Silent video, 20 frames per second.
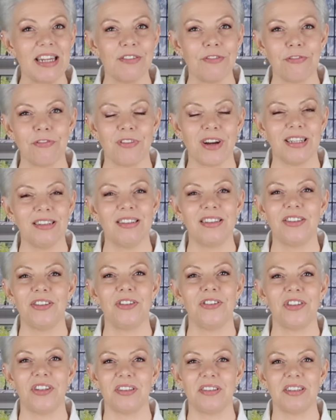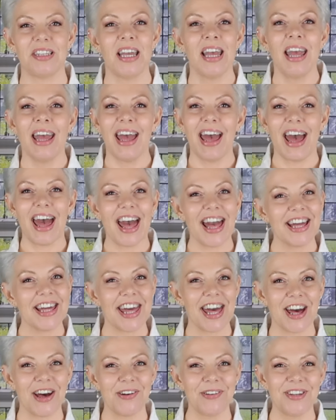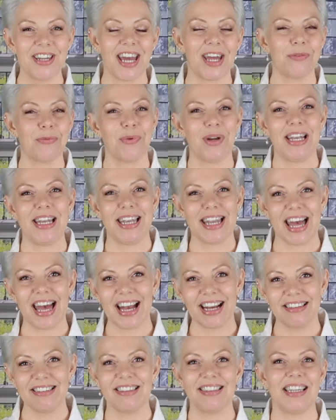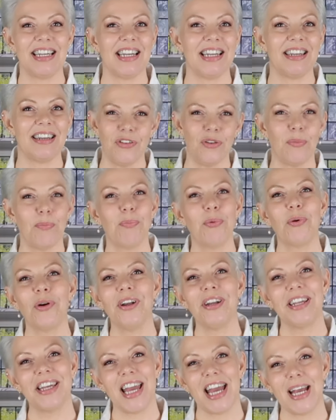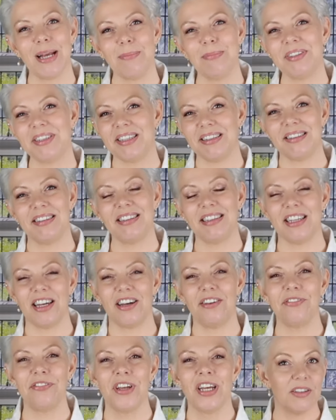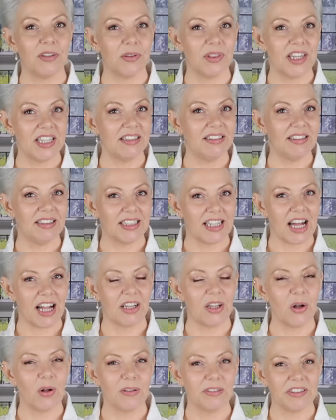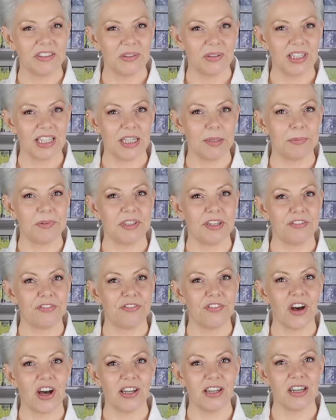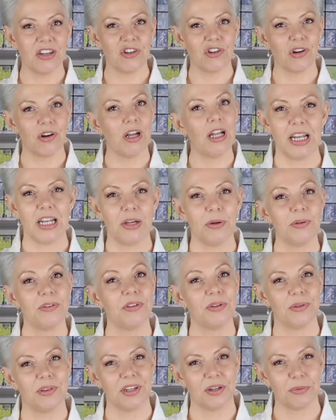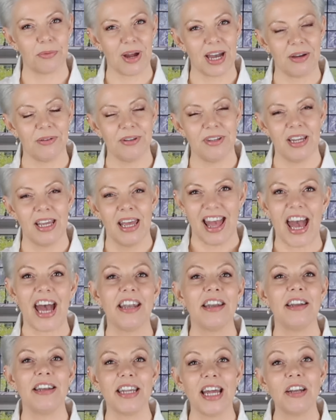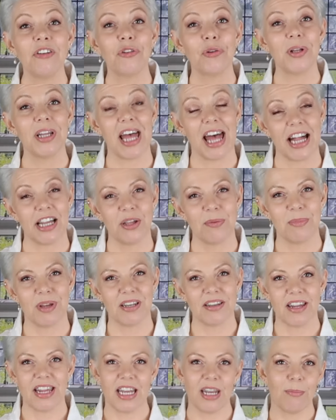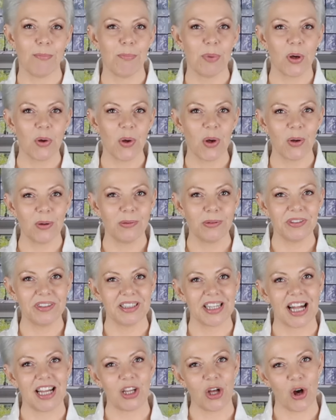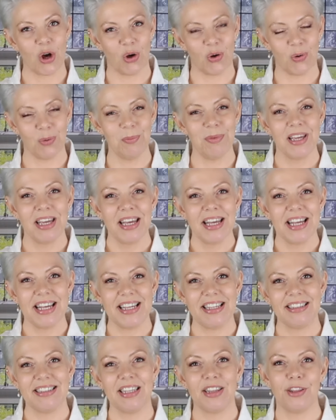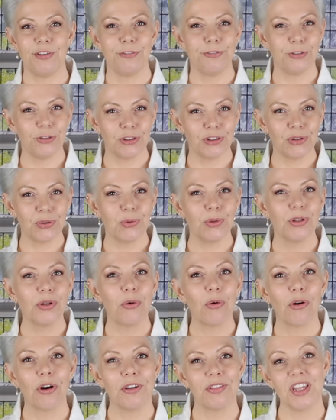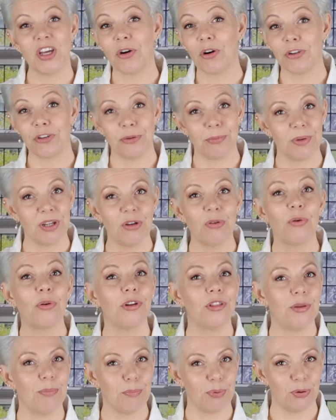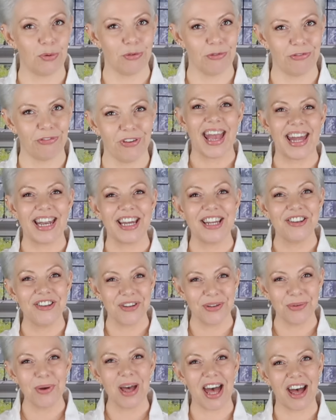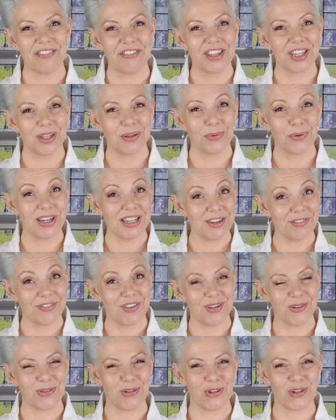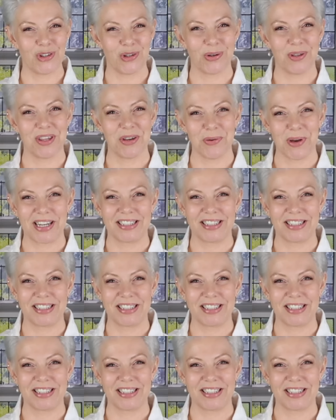and friends to just hang out and relax and do board games and stuff. So this style also keeps their furniture low to the ground, and a natural element in a boho style home is the footstool or the ottoman or the pouf. And I do have quite a few to show you